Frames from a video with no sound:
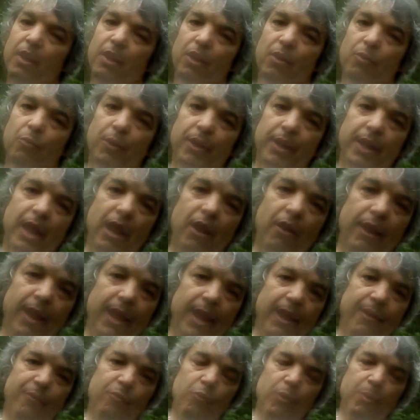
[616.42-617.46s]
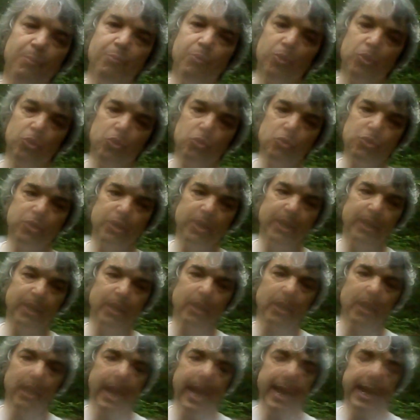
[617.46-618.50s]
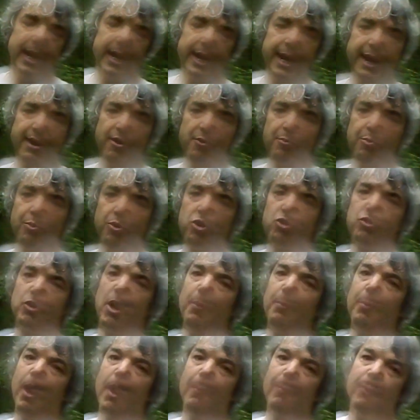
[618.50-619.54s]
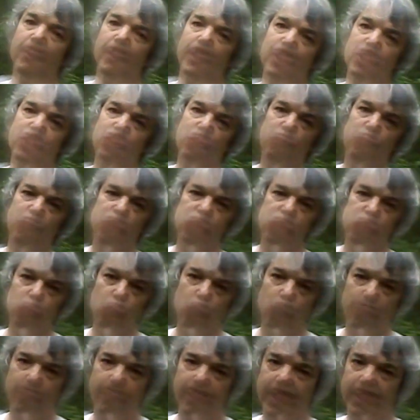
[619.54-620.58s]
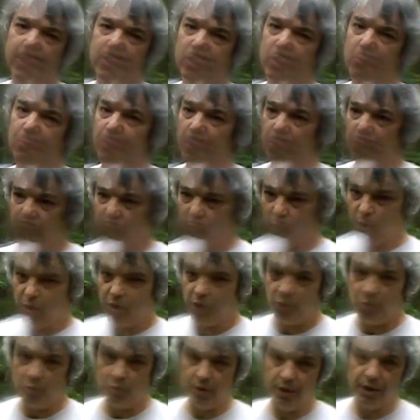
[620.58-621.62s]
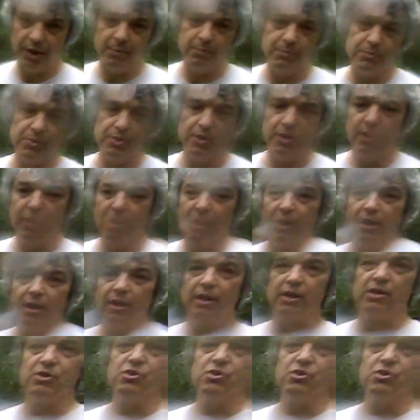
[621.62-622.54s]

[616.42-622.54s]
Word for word: we now have reproducing and a native brook trout population restored back to the middle fork of the Williams. And